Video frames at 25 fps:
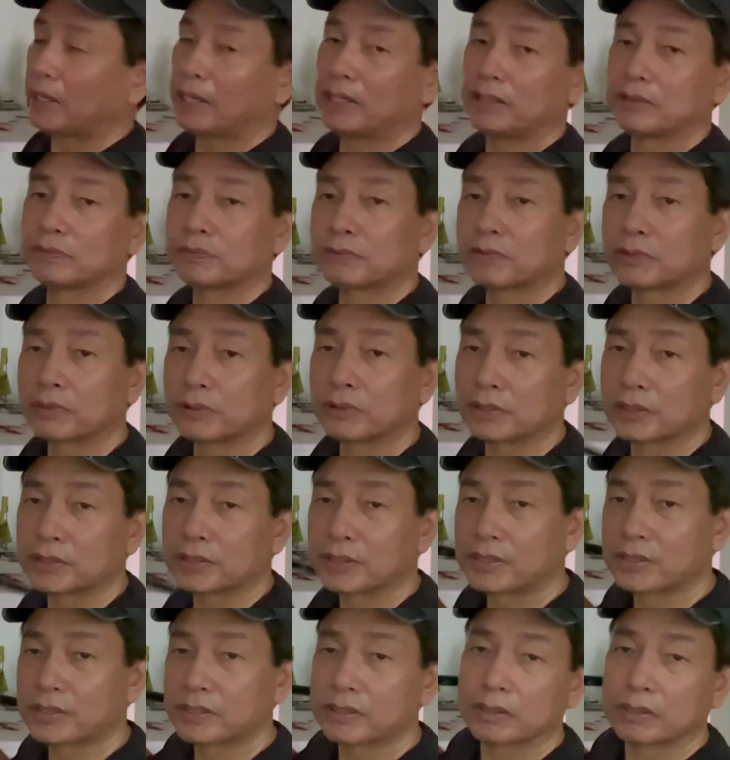of
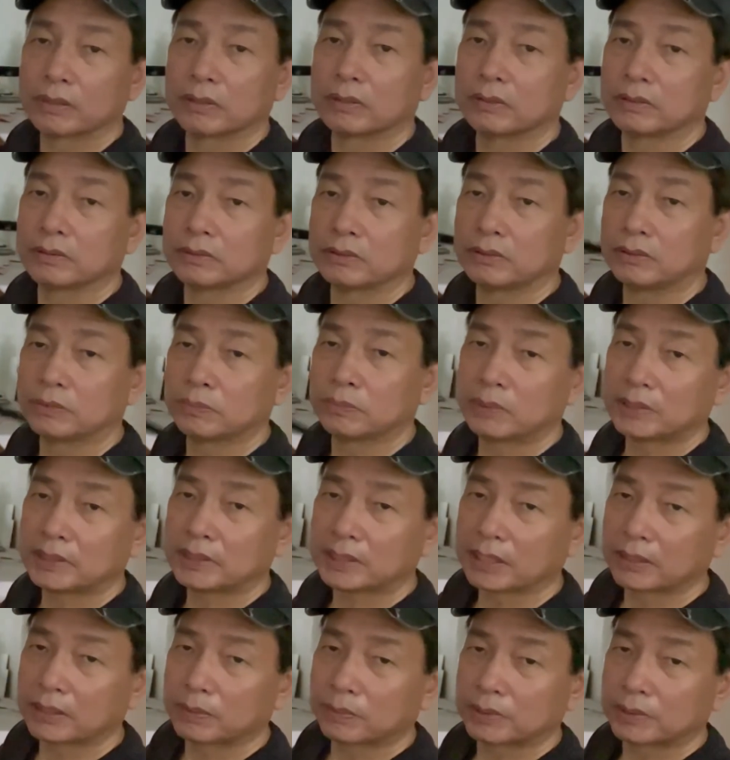course, you want to
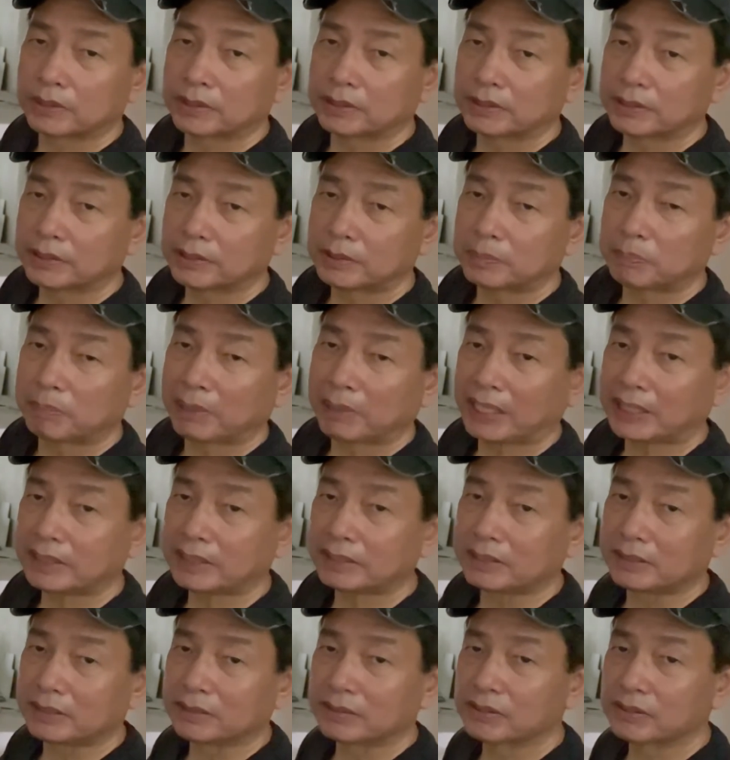get one of these
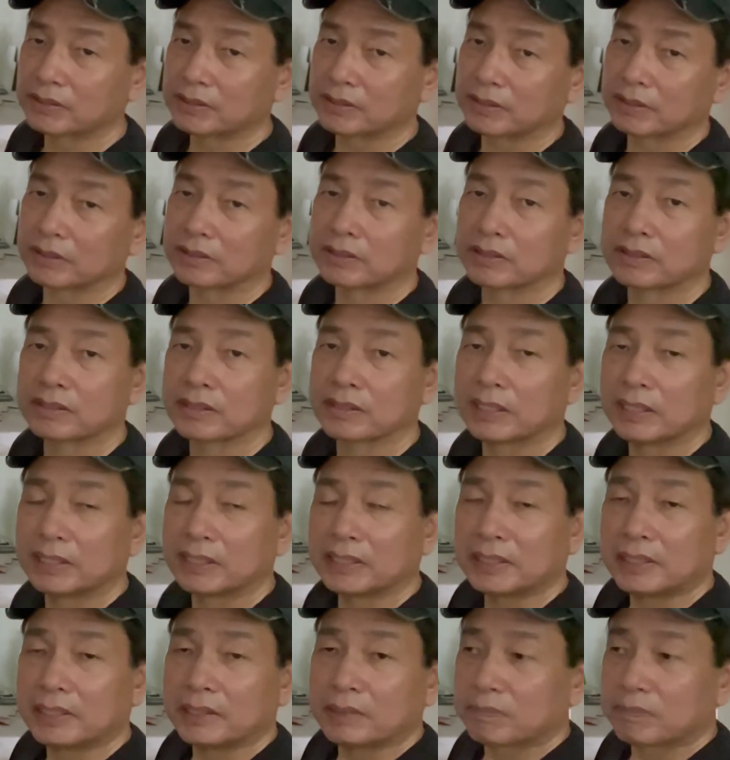painting sticks
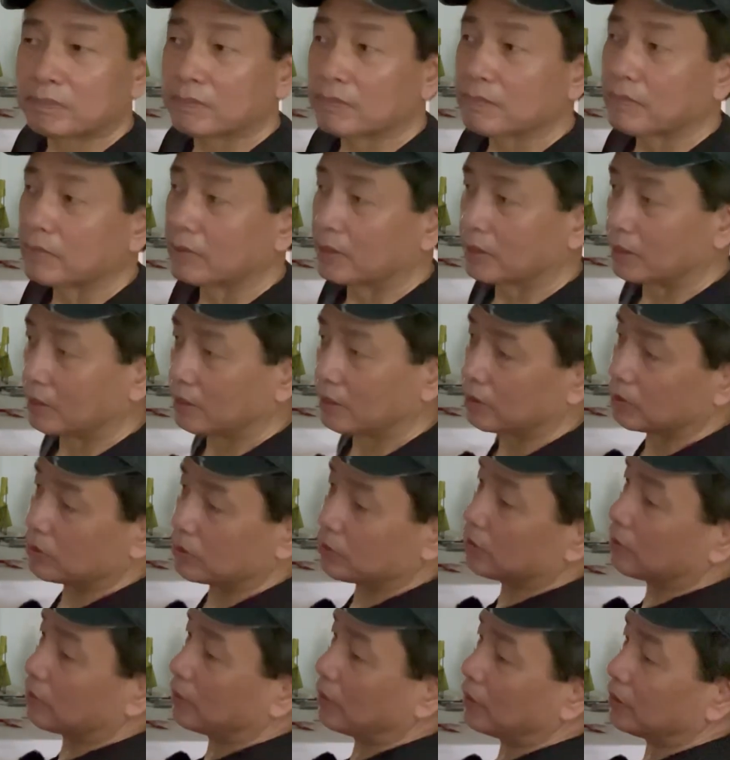
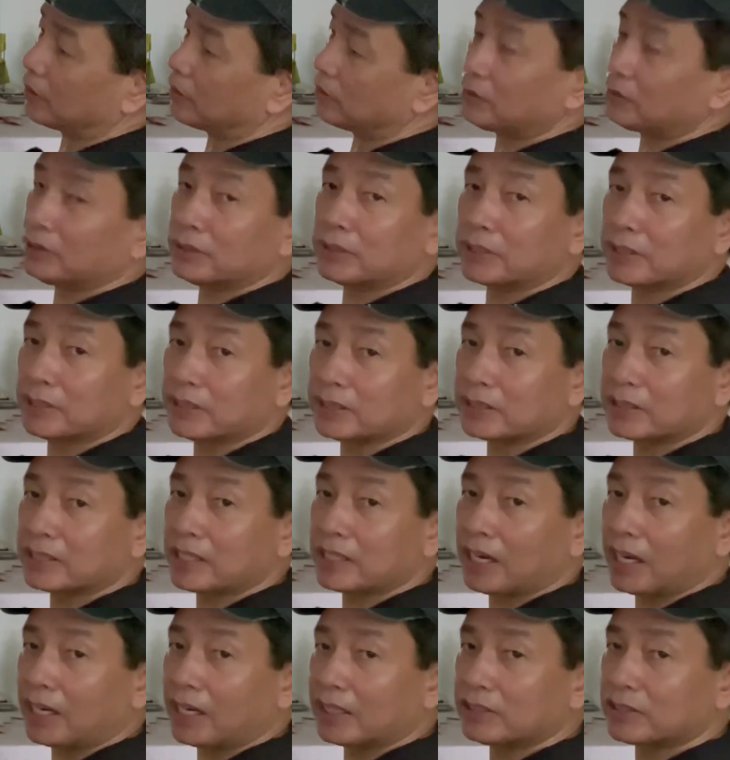so that you can
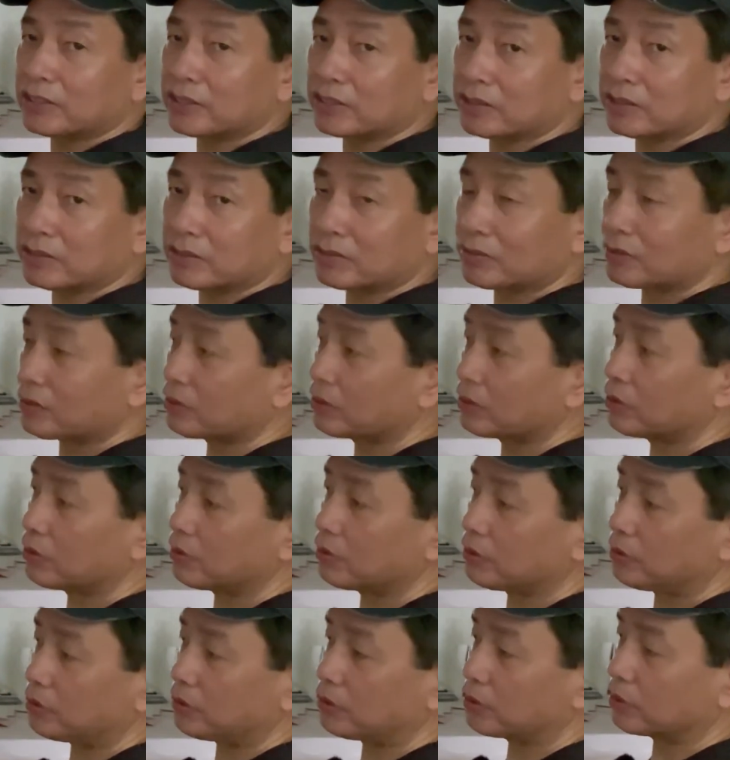attach it to
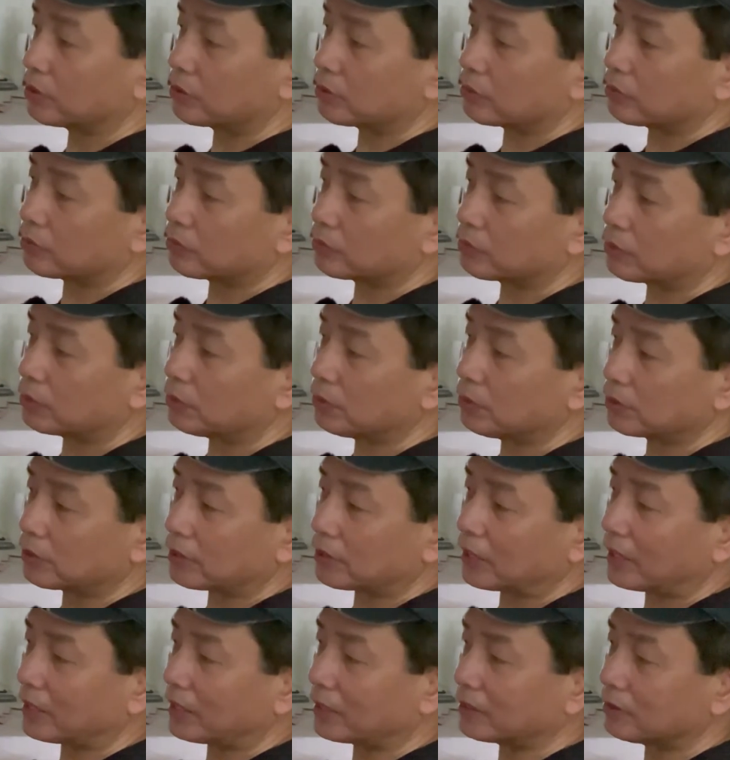your roller
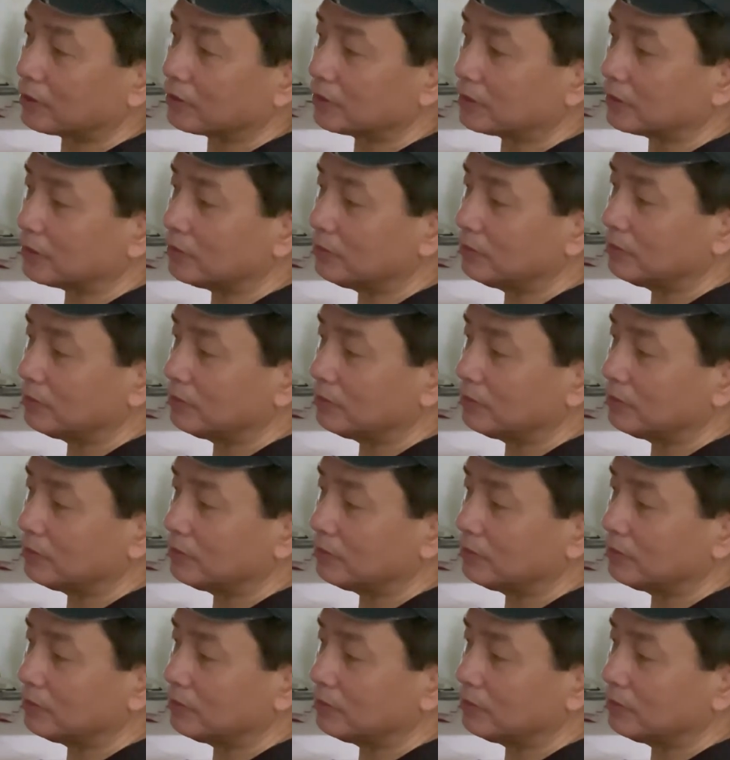handle